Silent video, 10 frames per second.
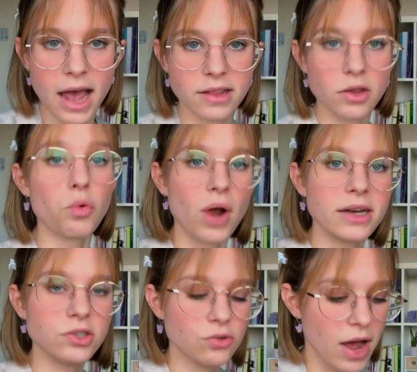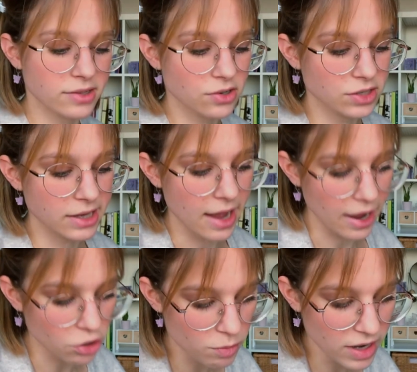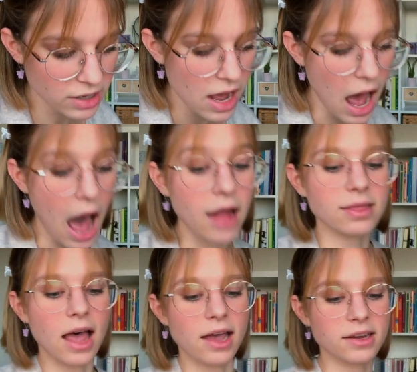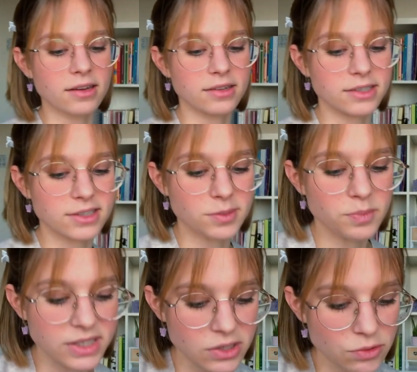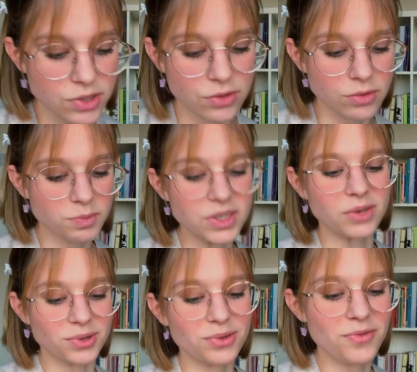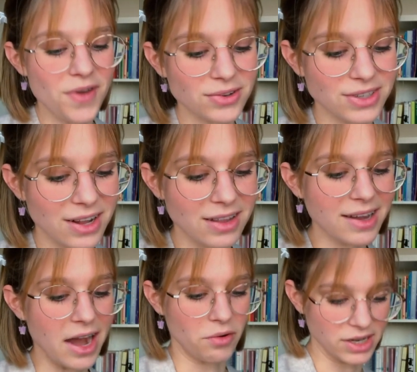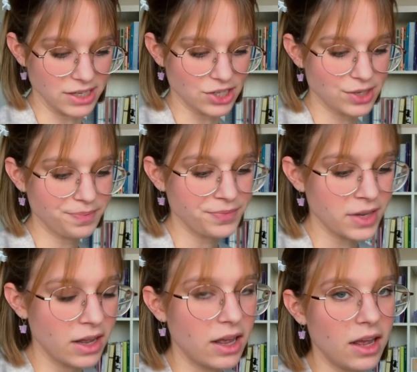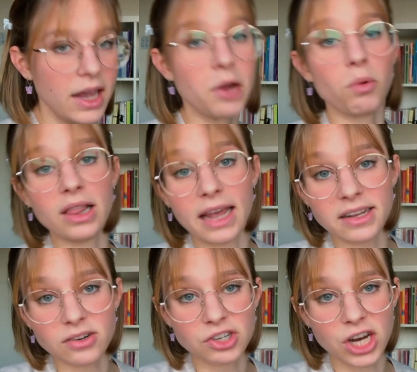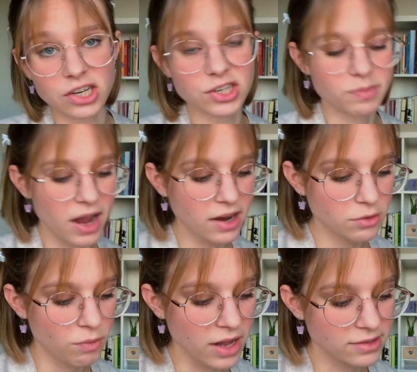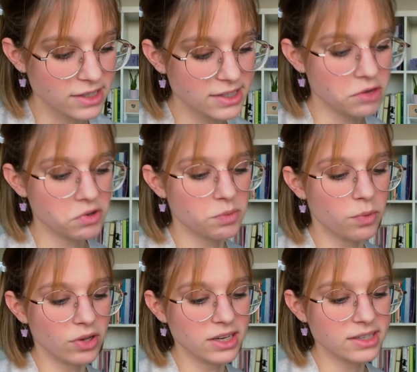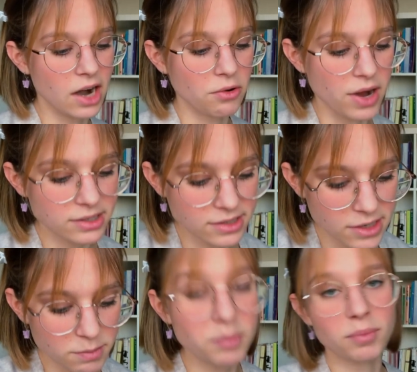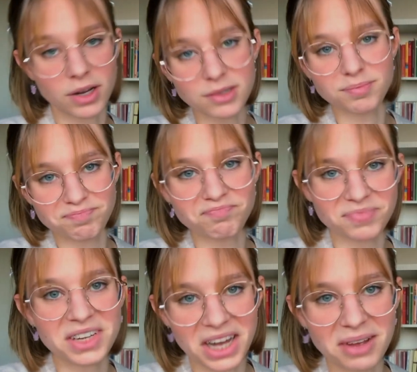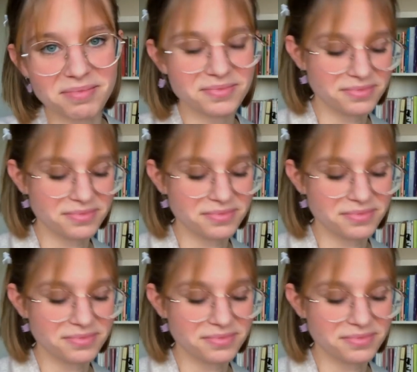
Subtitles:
and ready to enter the ecumen, unlike this pseudo-feudal Caridish. He will later change his mind when the secret police arrest him, but yeah.